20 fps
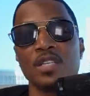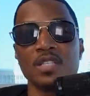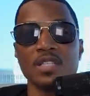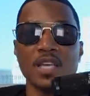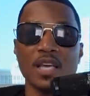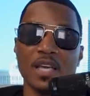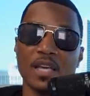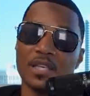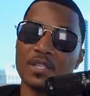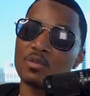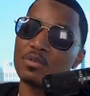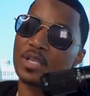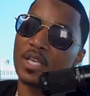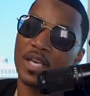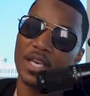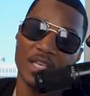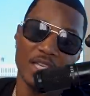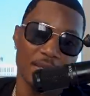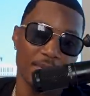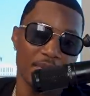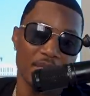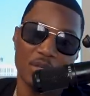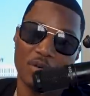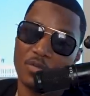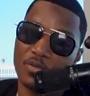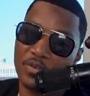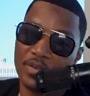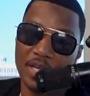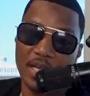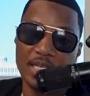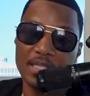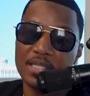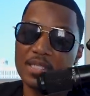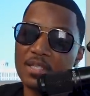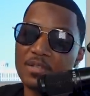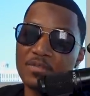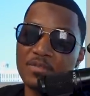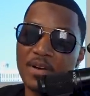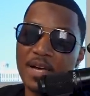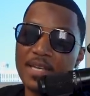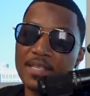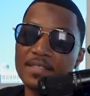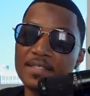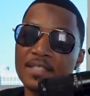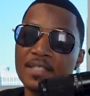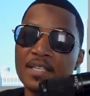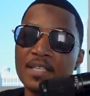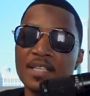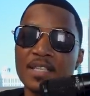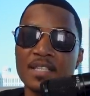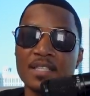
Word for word: yeah, you can't give me no financial advice.